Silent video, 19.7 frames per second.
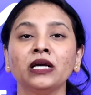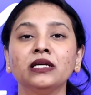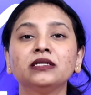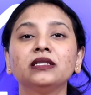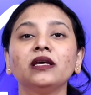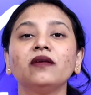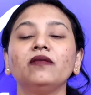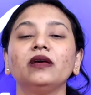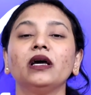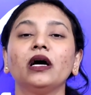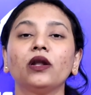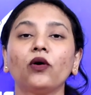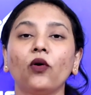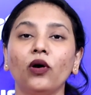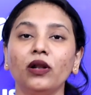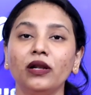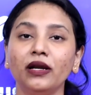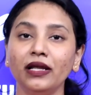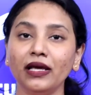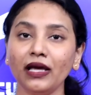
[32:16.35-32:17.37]
See, we are
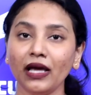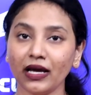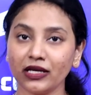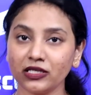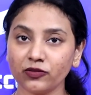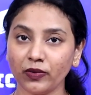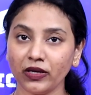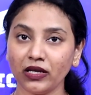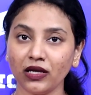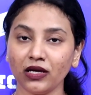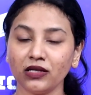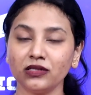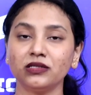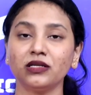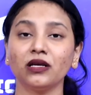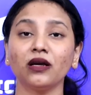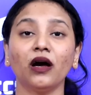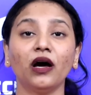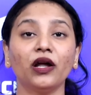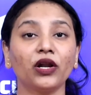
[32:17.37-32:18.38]
already
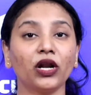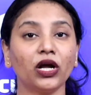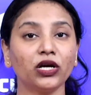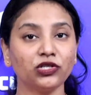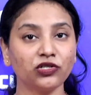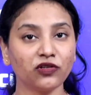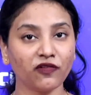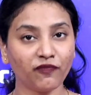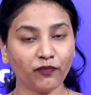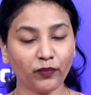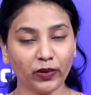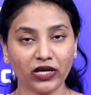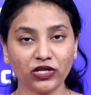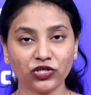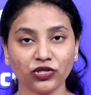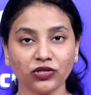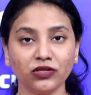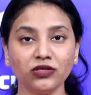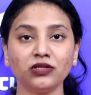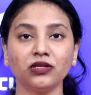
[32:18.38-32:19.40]
experiencing a rush of
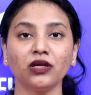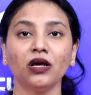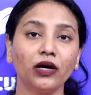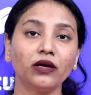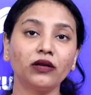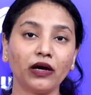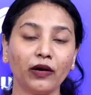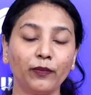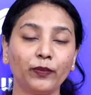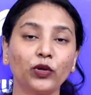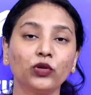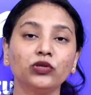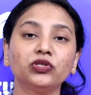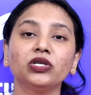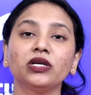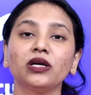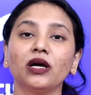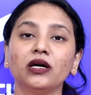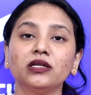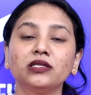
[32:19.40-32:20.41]
patients who are
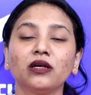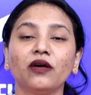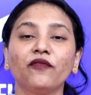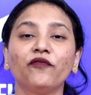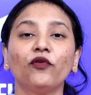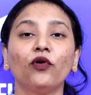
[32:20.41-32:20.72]
approaching us